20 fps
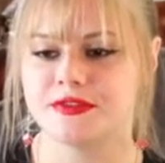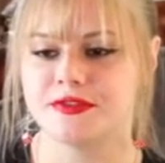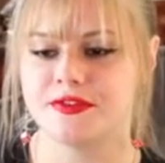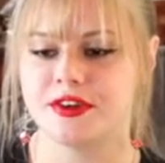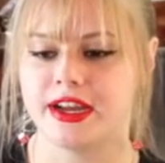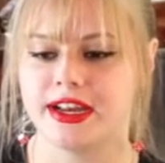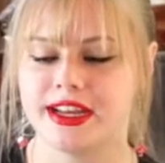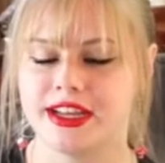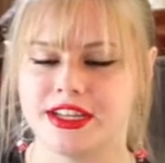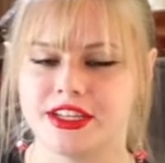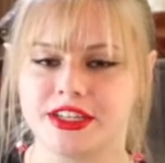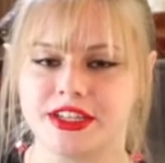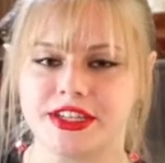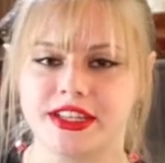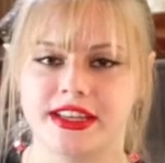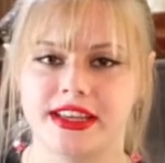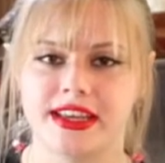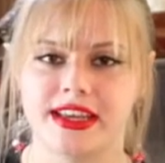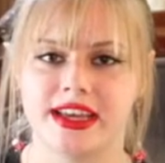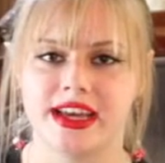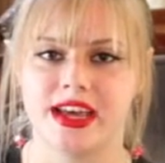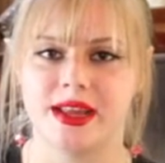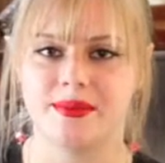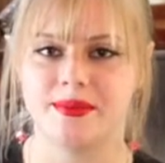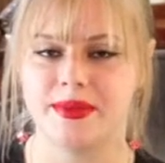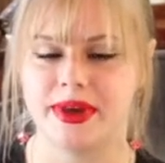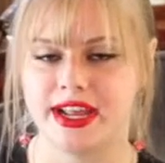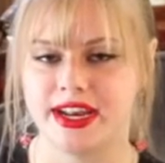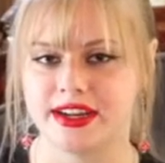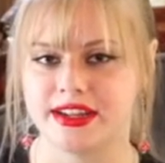financially and
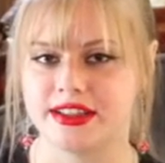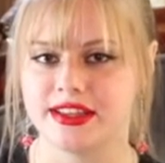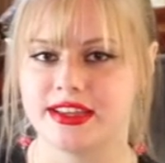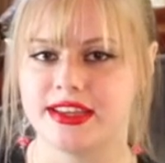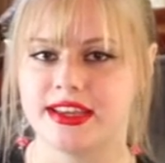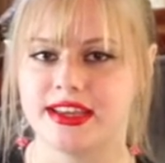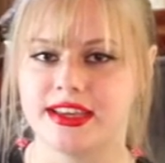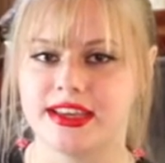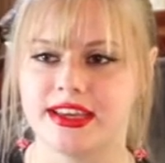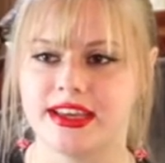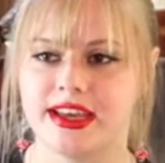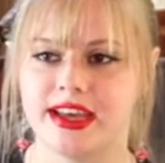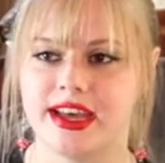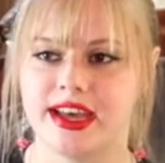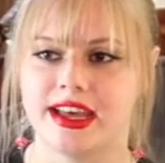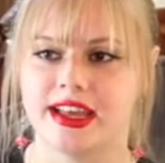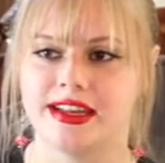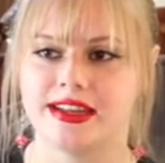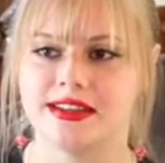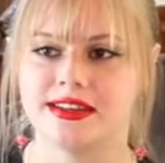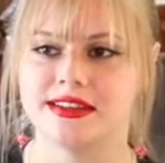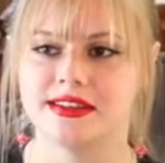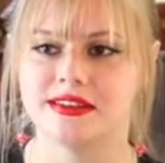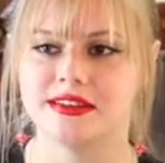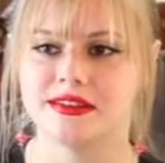medically, and